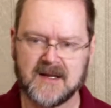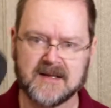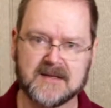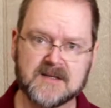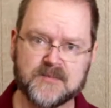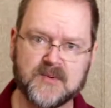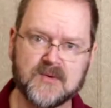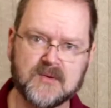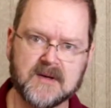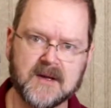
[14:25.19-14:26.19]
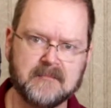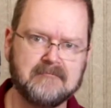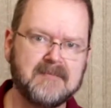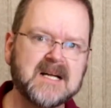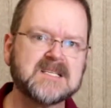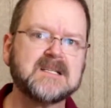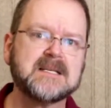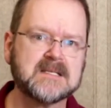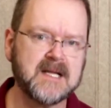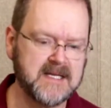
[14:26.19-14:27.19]
This boot, much
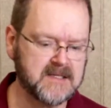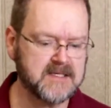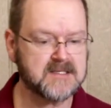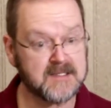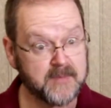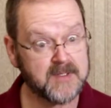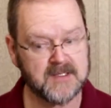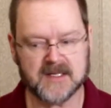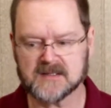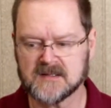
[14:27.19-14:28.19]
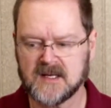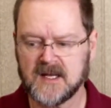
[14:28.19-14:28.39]
less likely to slip than this.